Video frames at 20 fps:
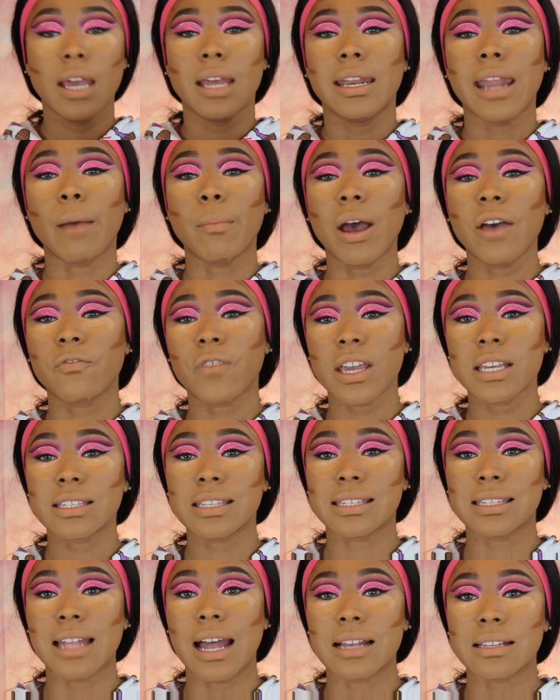Now my face
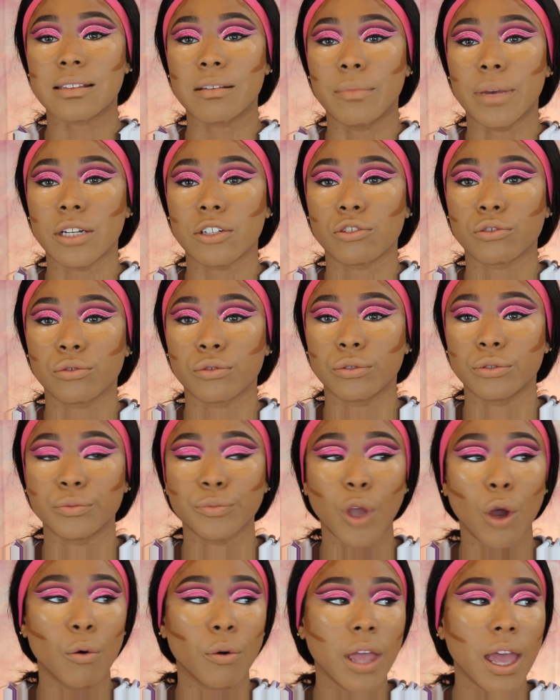is not symmetrical,
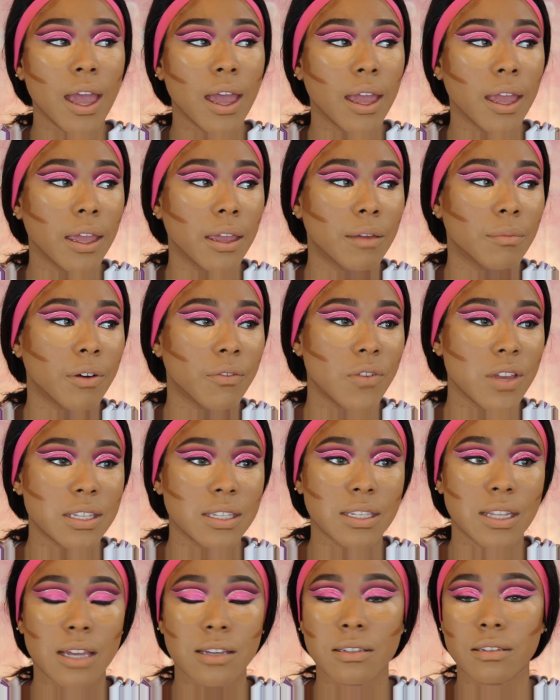okay? My face
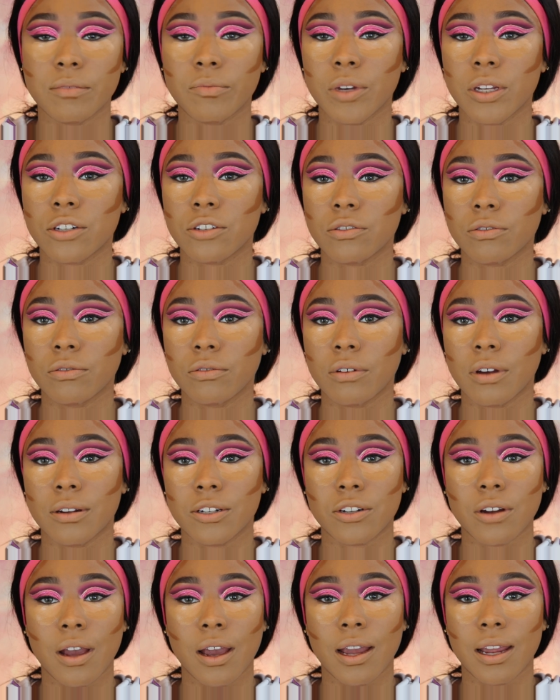is not symmetrical. I
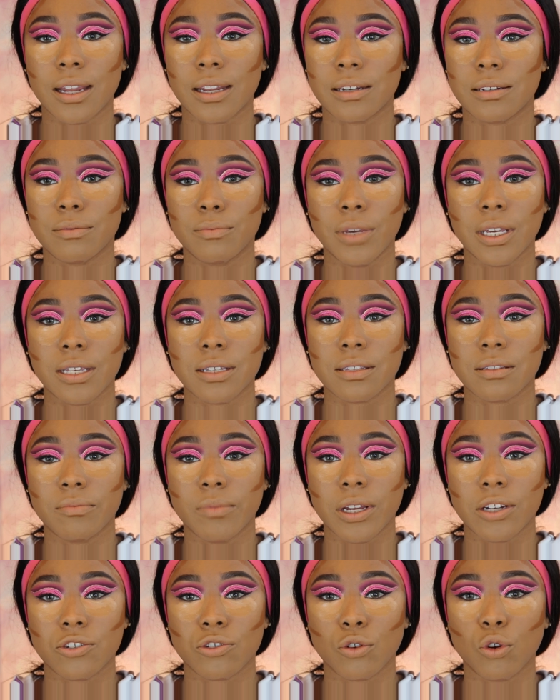tried to make it
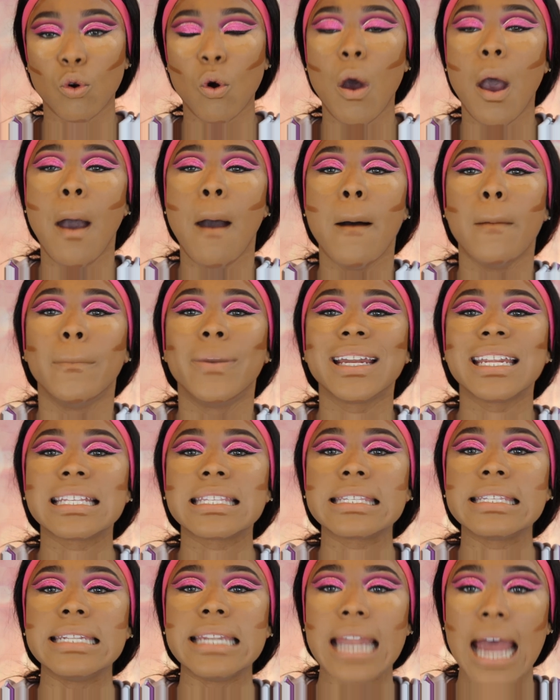symmetrical, but
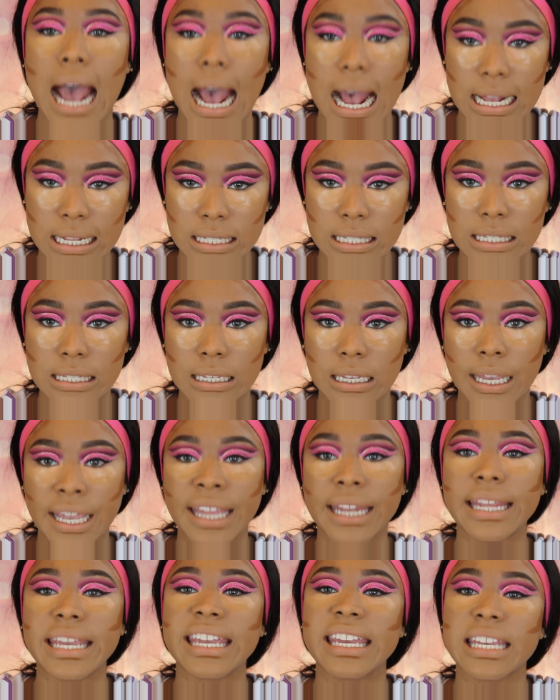it's not.
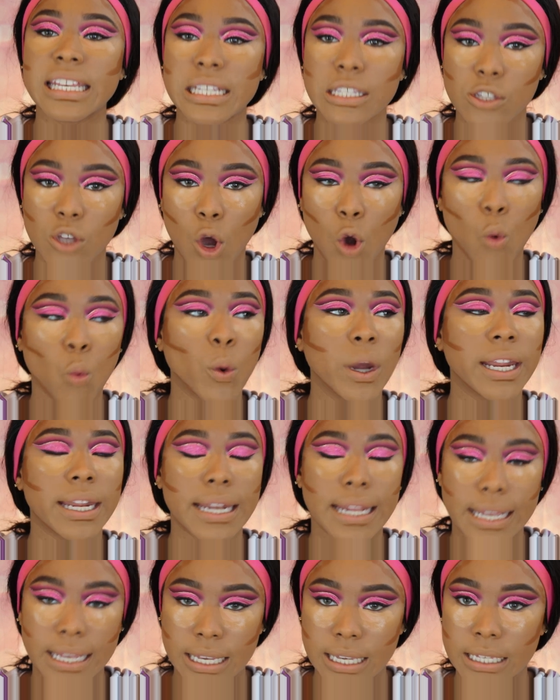It is what
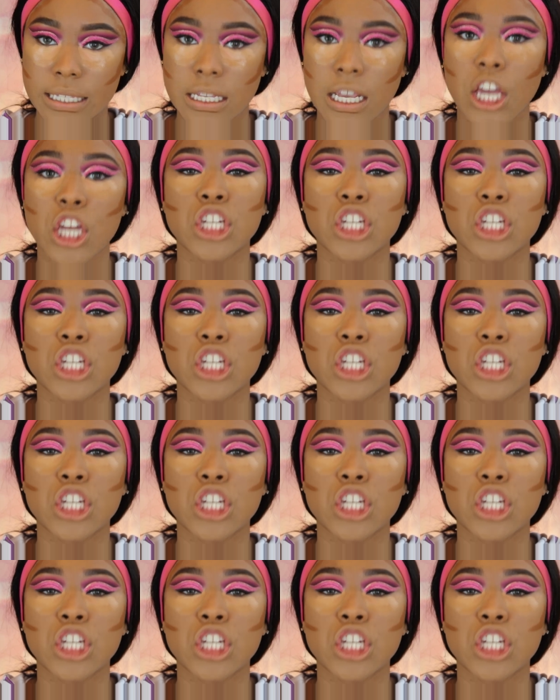it is.